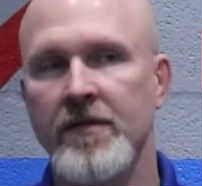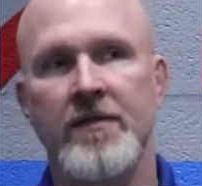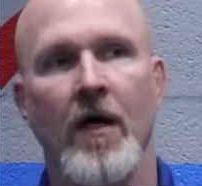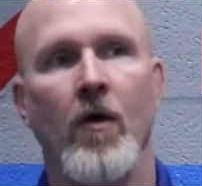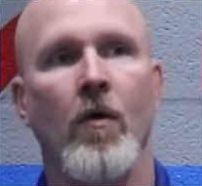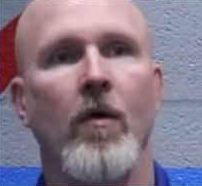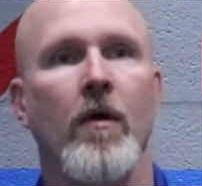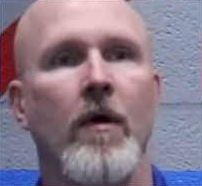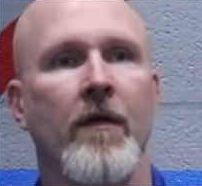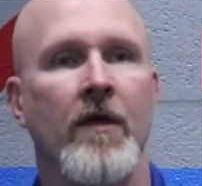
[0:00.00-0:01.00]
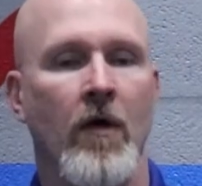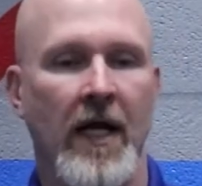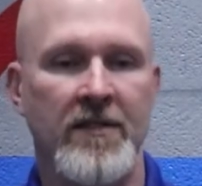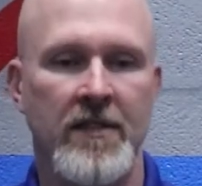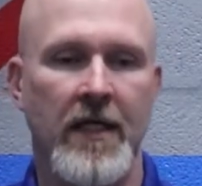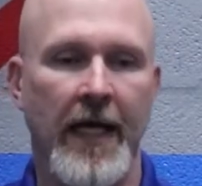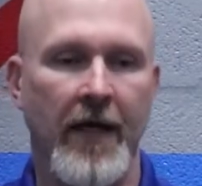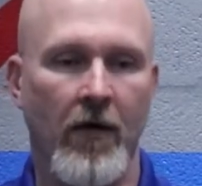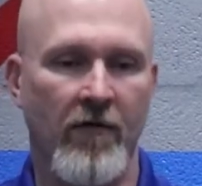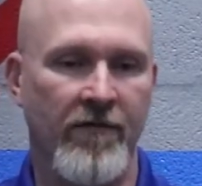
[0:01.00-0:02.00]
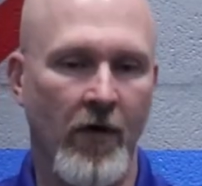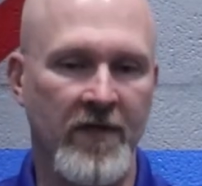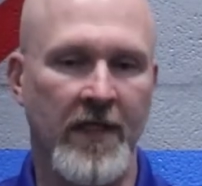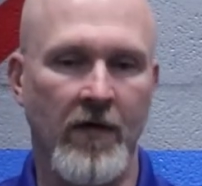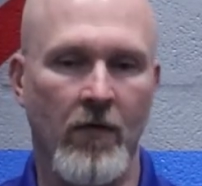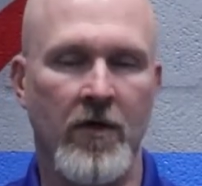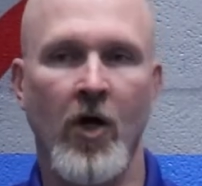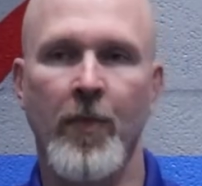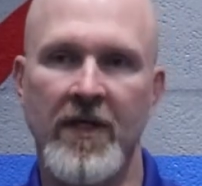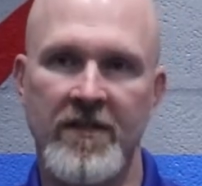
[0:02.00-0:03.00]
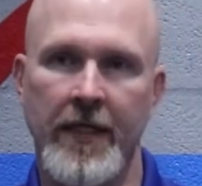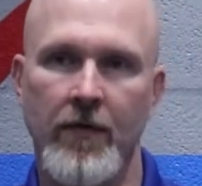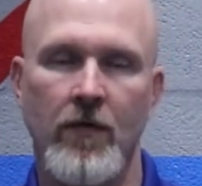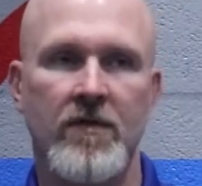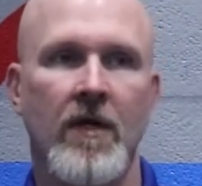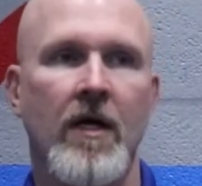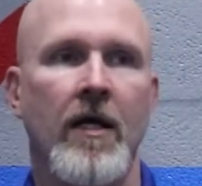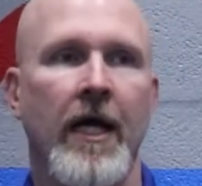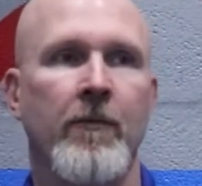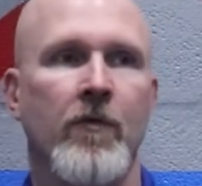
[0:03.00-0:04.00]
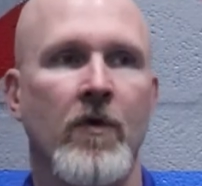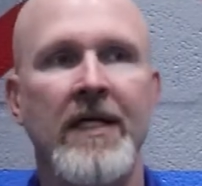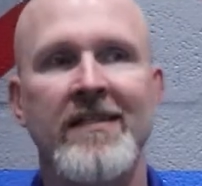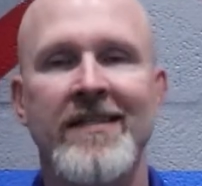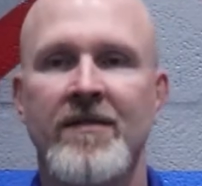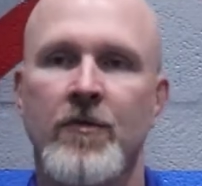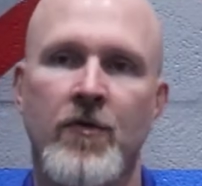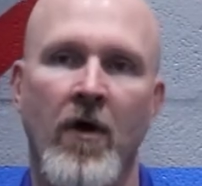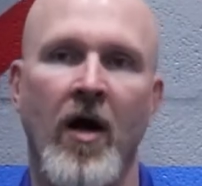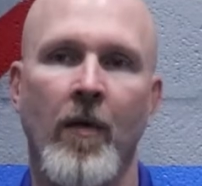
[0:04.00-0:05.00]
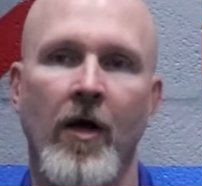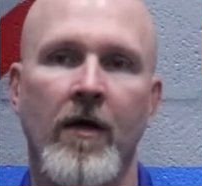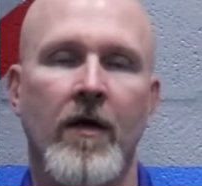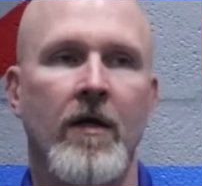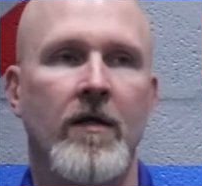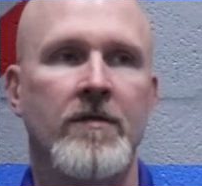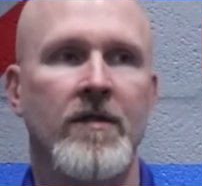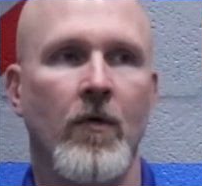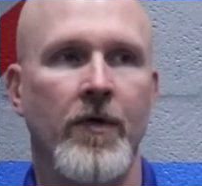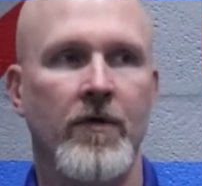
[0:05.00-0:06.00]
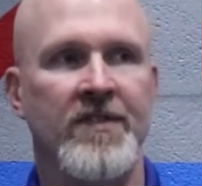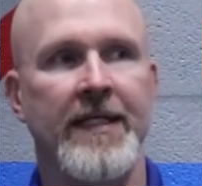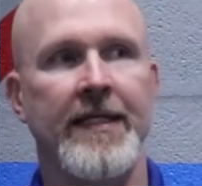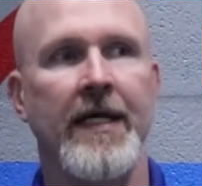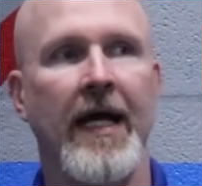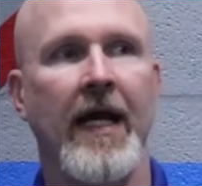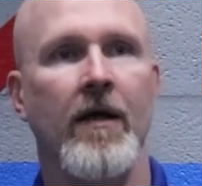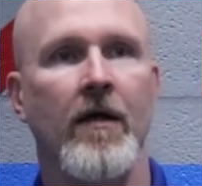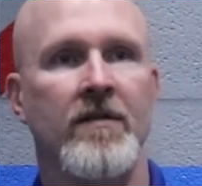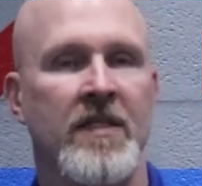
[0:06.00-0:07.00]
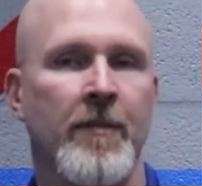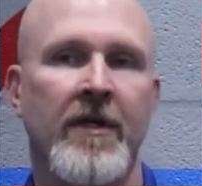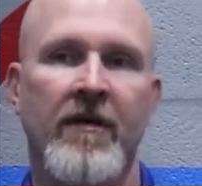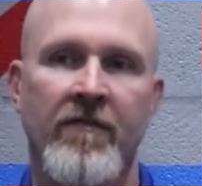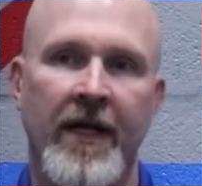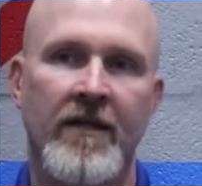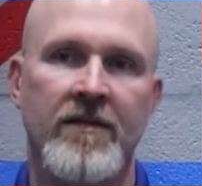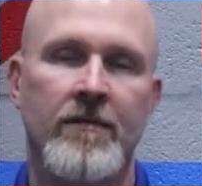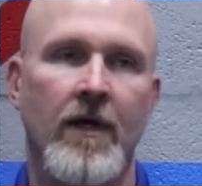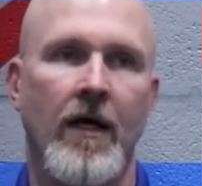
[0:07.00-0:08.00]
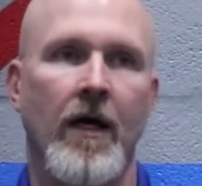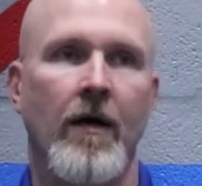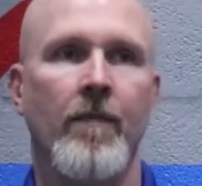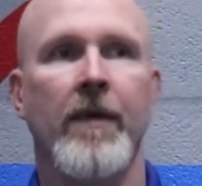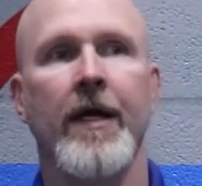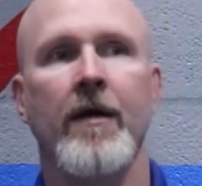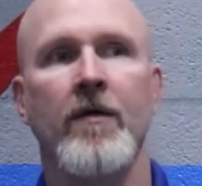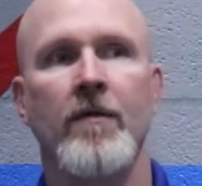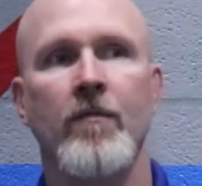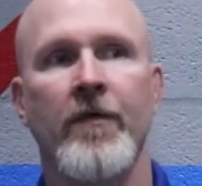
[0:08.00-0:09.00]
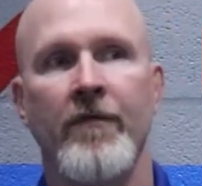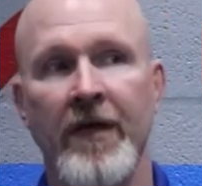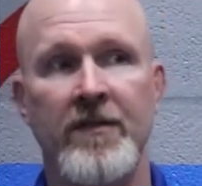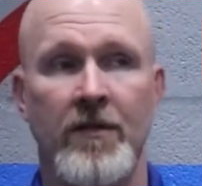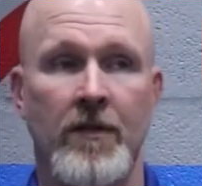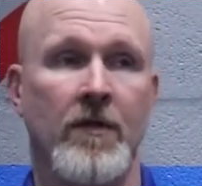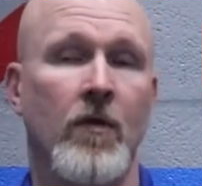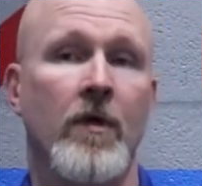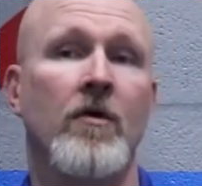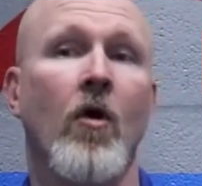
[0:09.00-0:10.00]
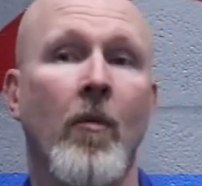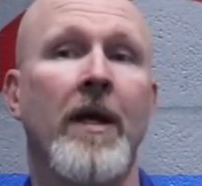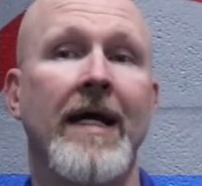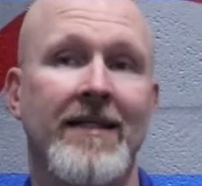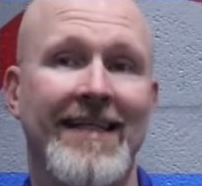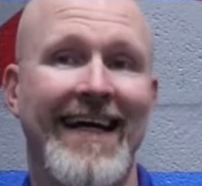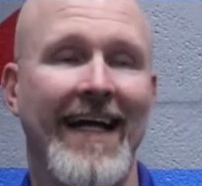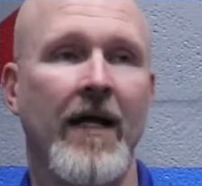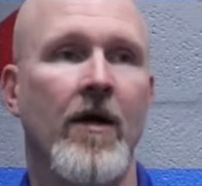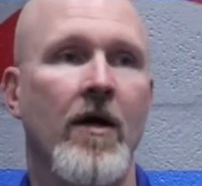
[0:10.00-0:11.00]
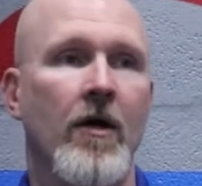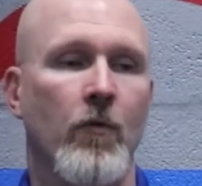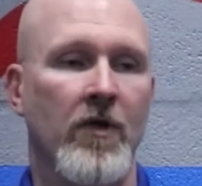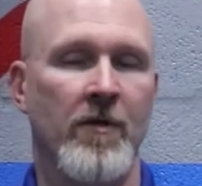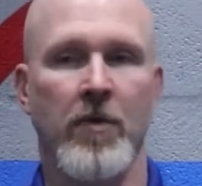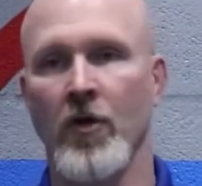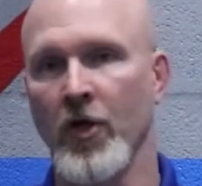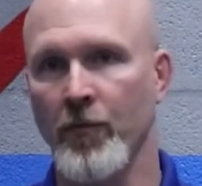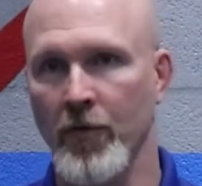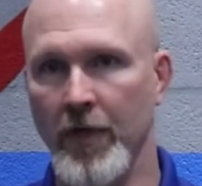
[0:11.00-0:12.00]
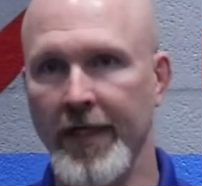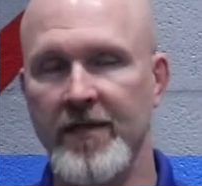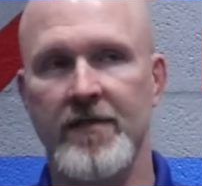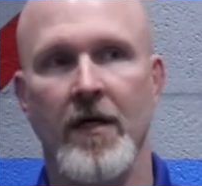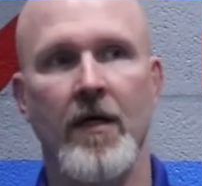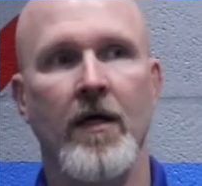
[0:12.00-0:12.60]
So the class today are focusing on coping skills and releasing some trauma. So you'll see today some of the events. The events are going to culminate today with the balloon release.